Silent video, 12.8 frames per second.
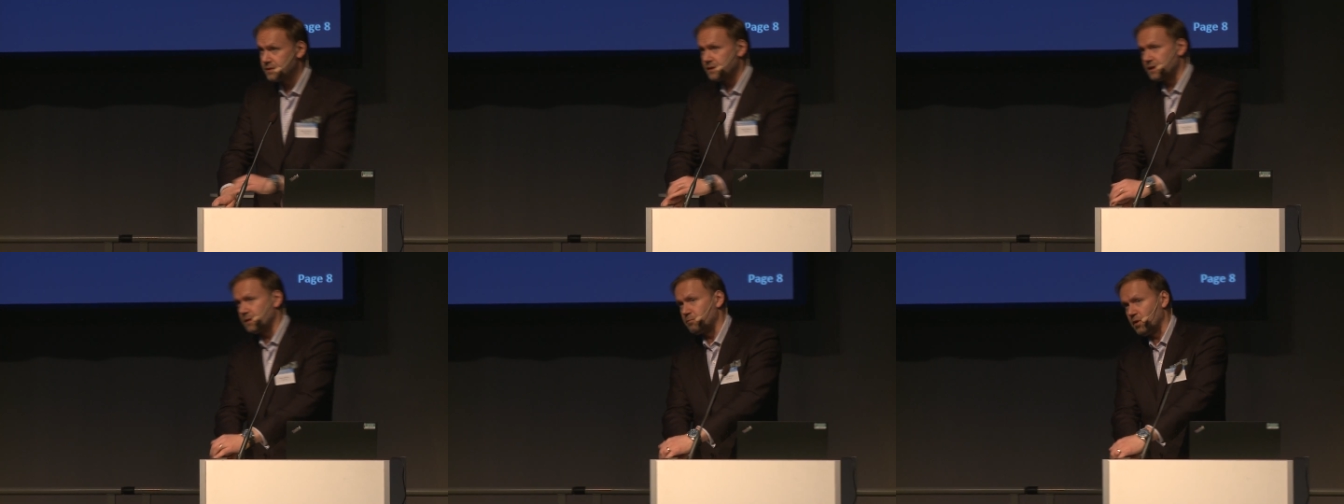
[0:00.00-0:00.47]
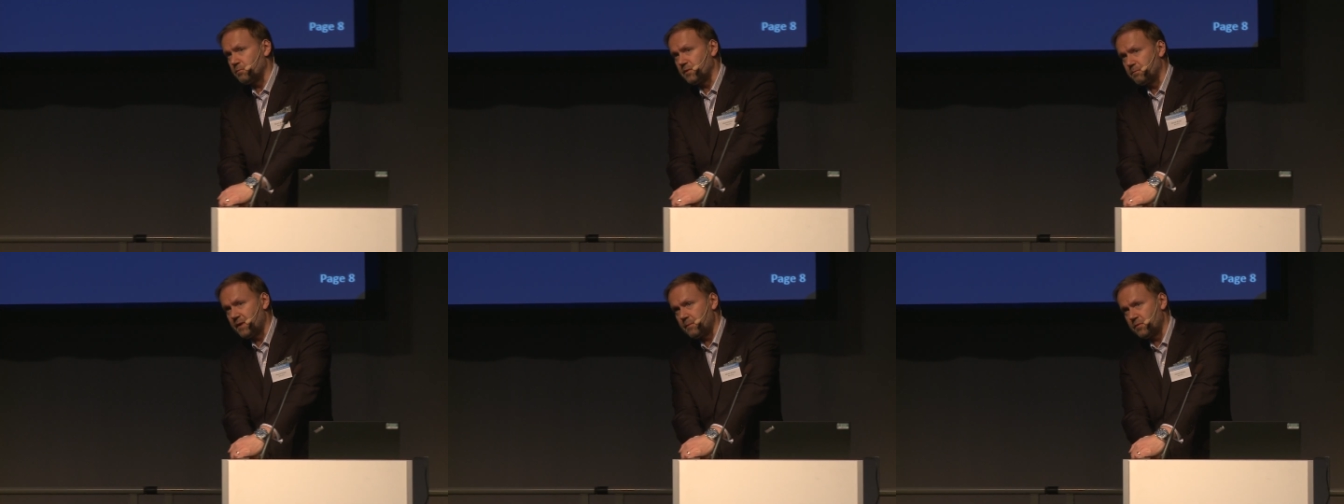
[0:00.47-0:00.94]
the pulp
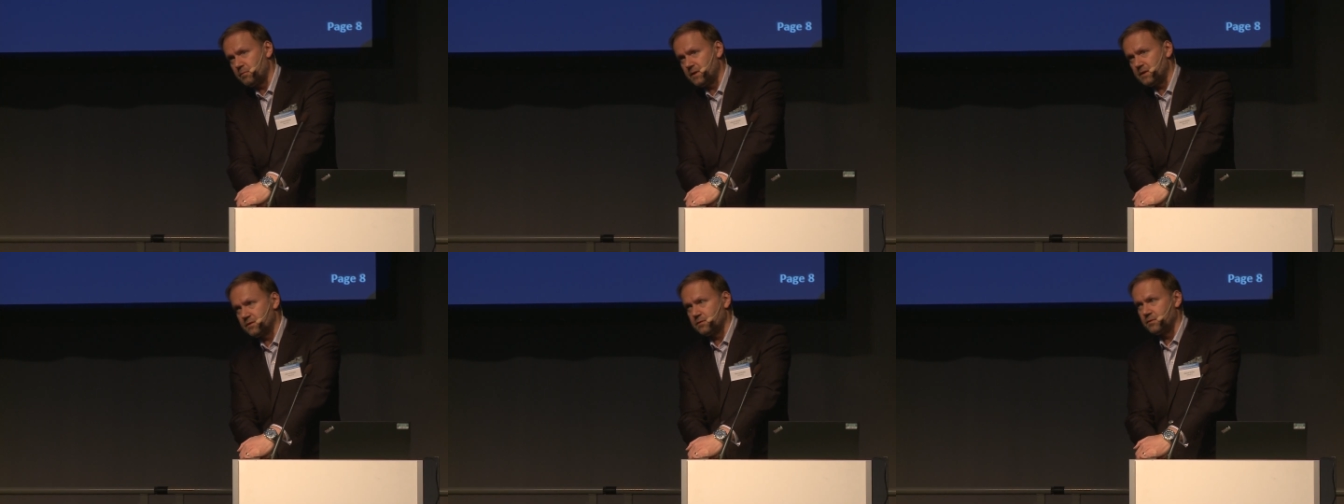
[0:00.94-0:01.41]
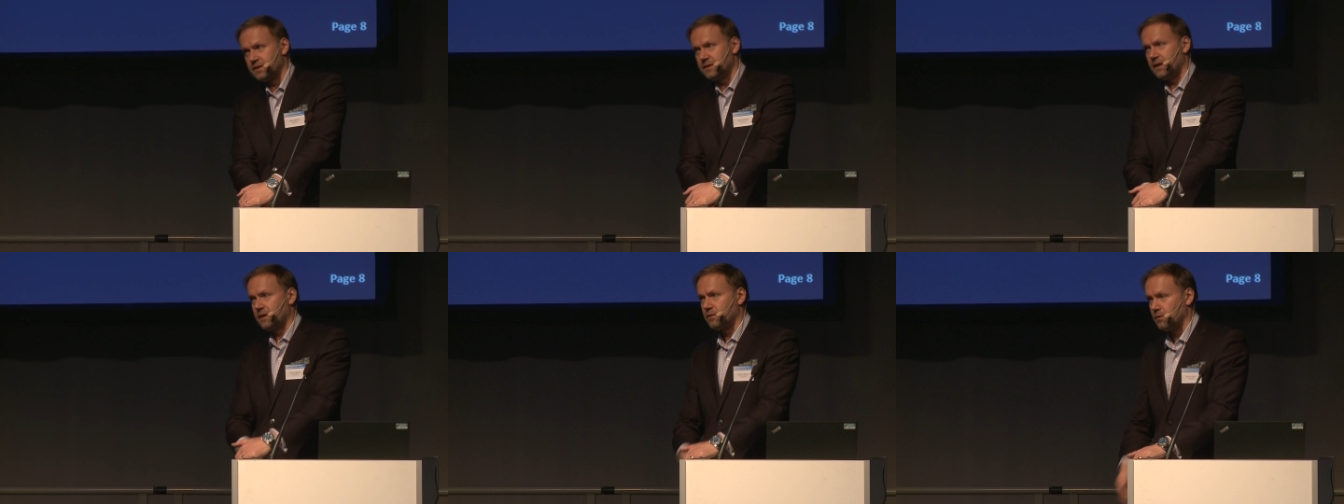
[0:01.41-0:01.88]
and paper mill. So we
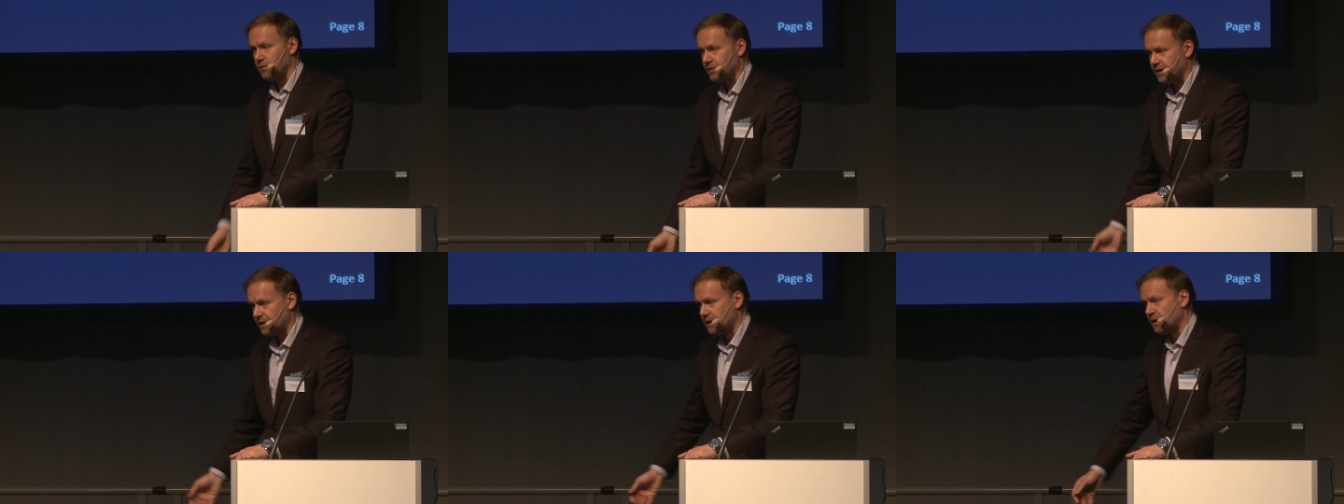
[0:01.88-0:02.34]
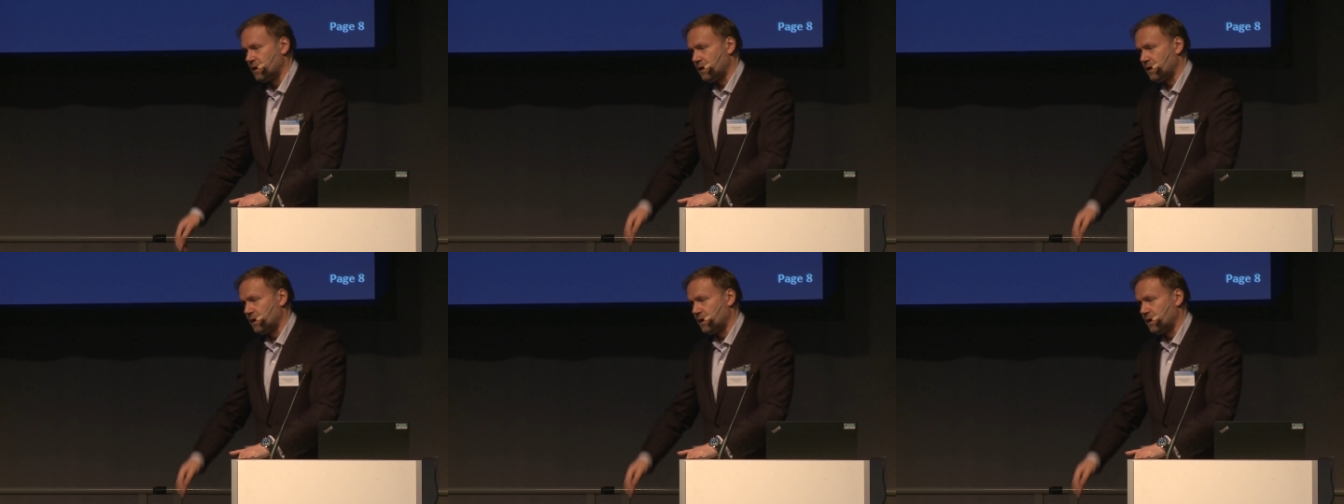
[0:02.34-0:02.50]
take all the